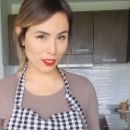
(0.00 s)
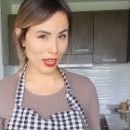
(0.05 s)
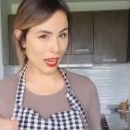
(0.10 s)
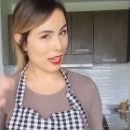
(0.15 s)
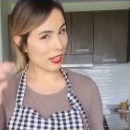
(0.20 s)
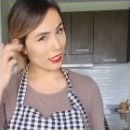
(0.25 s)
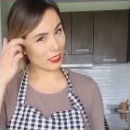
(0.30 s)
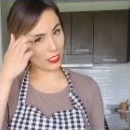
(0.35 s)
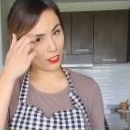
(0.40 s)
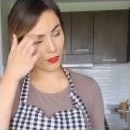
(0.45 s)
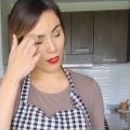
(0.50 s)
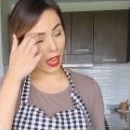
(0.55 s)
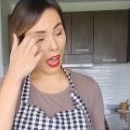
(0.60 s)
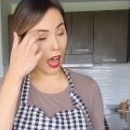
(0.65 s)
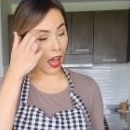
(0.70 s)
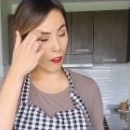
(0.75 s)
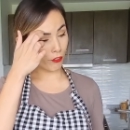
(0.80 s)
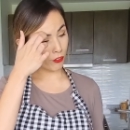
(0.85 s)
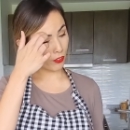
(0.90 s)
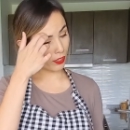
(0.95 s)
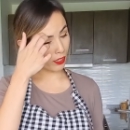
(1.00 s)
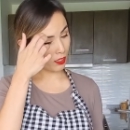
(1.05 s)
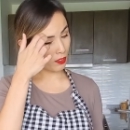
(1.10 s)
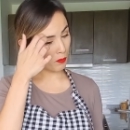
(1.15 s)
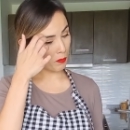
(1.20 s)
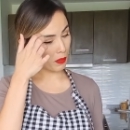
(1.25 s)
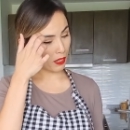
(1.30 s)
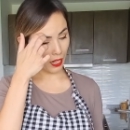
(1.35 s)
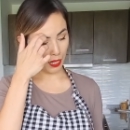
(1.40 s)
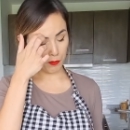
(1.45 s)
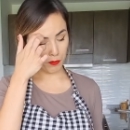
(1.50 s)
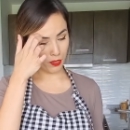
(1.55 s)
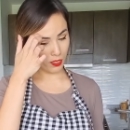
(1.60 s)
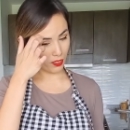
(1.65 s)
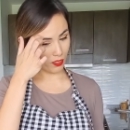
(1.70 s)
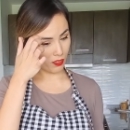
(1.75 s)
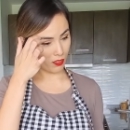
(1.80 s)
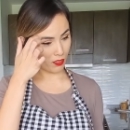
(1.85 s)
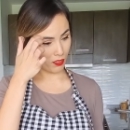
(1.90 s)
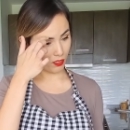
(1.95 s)
and I do have one, but I'm
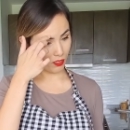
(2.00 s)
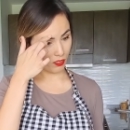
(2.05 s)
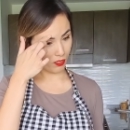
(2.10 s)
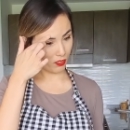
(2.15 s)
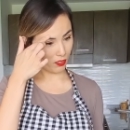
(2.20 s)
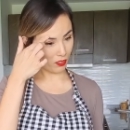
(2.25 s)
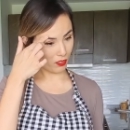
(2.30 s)
just